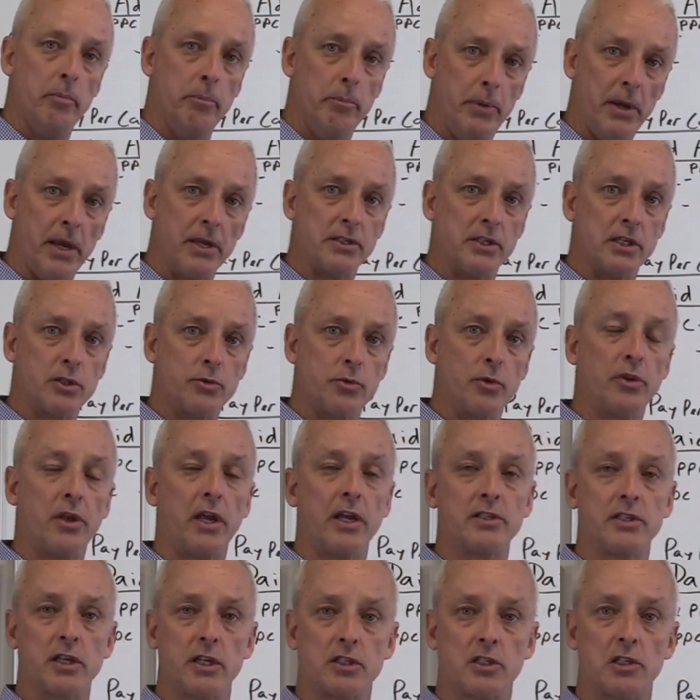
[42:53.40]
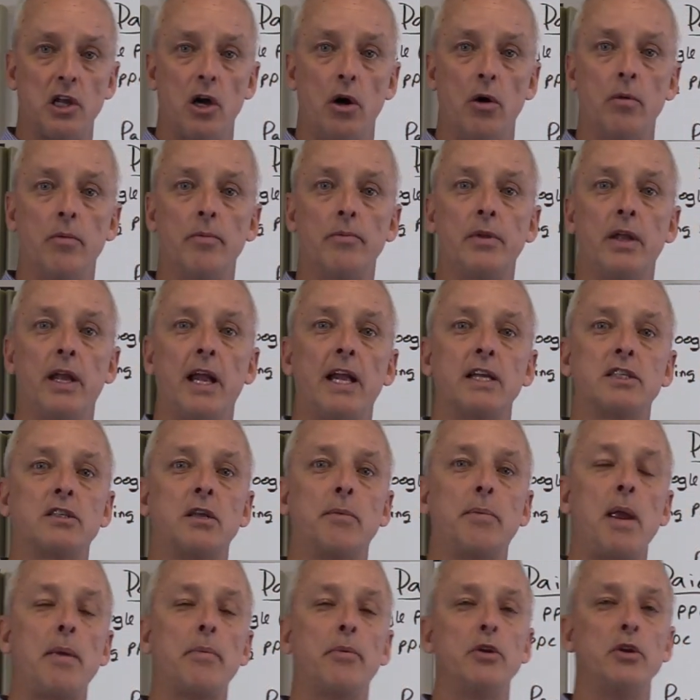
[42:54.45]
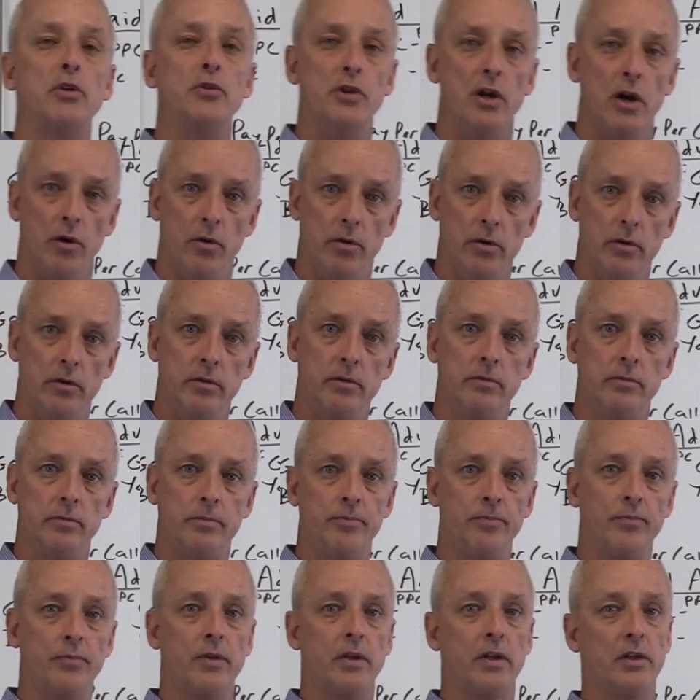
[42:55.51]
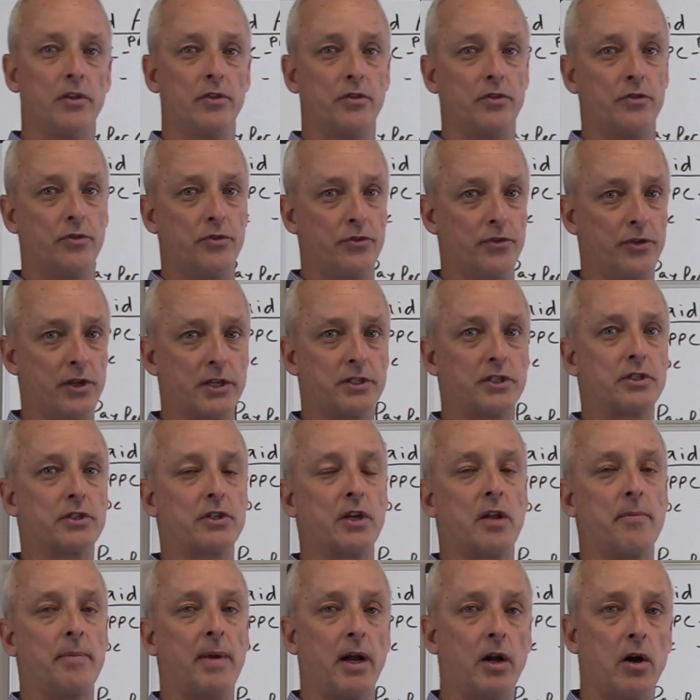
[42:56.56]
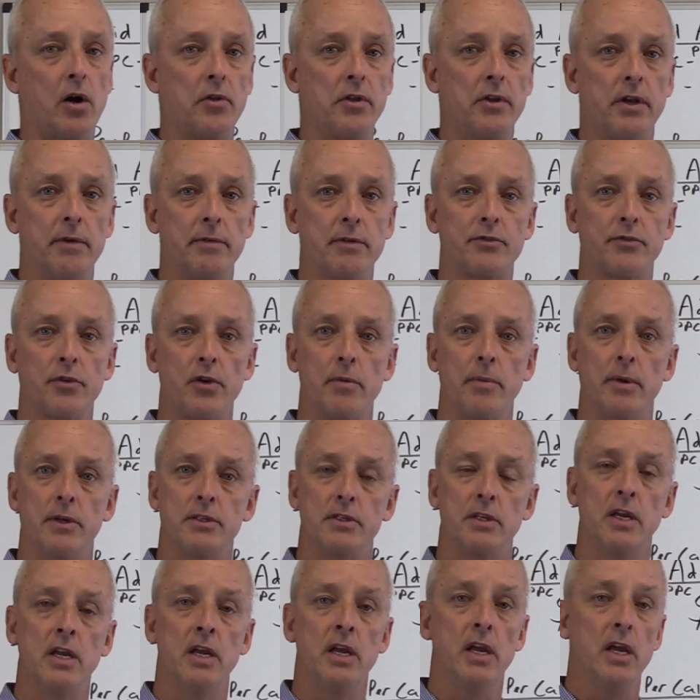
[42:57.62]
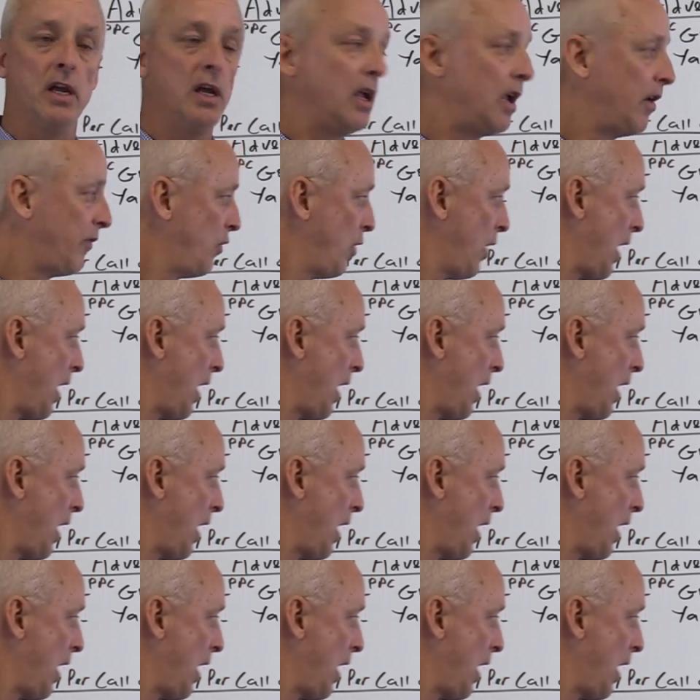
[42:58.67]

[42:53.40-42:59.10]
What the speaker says: business when things get slow. It's the people you know. This is going to make all the difference for your business. If